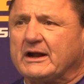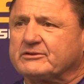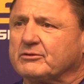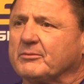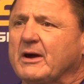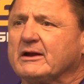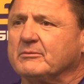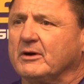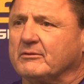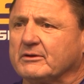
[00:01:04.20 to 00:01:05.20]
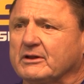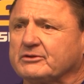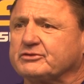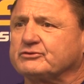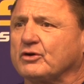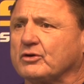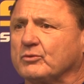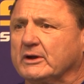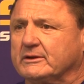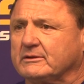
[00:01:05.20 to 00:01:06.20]
what I have to remind them of. But let's enjoy
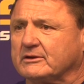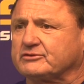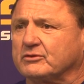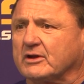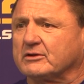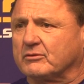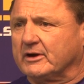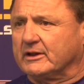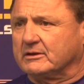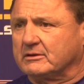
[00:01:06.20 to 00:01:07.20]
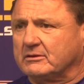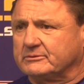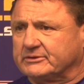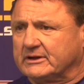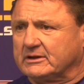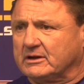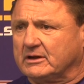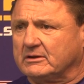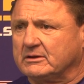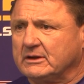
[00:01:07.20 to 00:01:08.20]
the win. Let's don't get greedy. You know
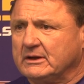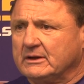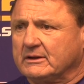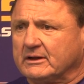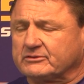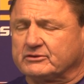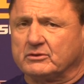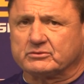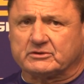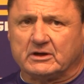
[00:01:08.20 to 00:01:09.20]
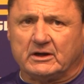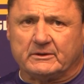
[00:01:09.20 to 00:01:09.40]
what I'm saying?